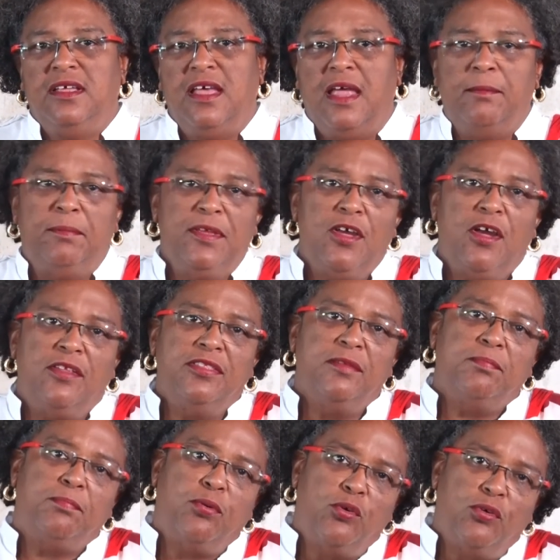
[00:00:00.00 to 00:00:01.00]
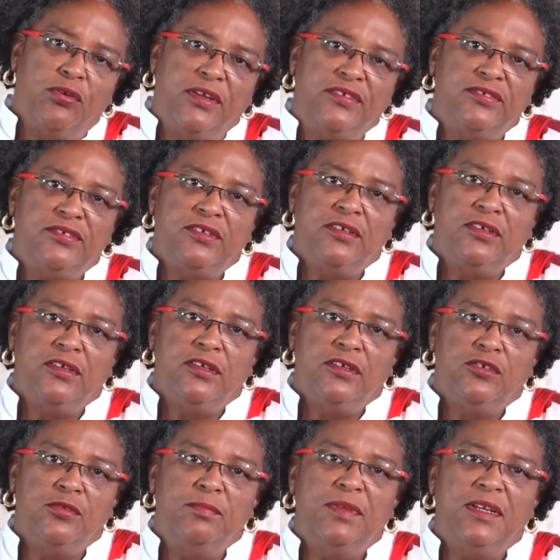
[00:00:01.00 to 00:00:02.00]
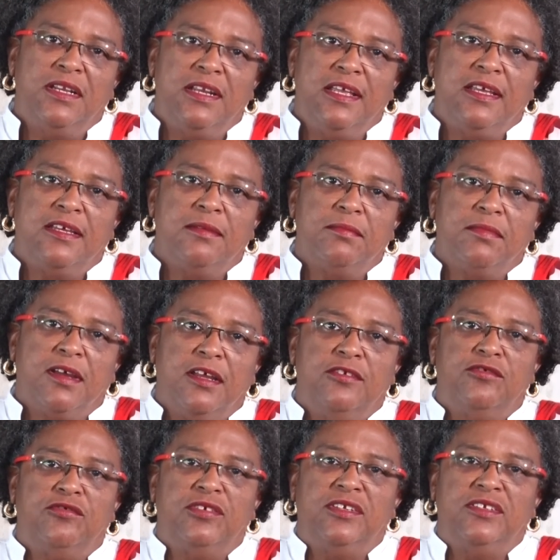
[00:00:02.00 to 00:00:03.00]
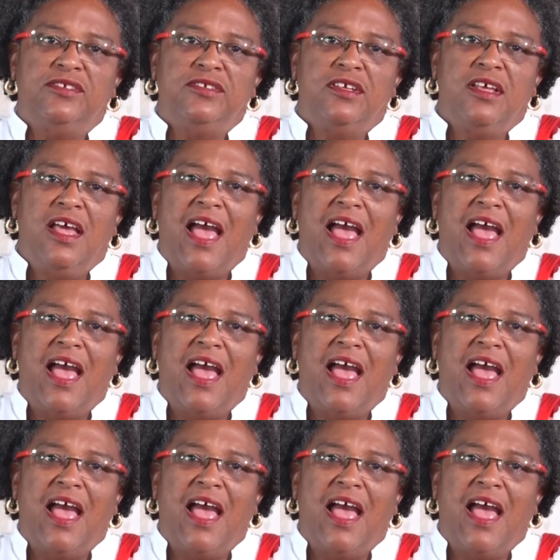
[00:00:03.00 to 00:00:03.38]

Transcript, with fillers: and beyond the poorest to middle income countries,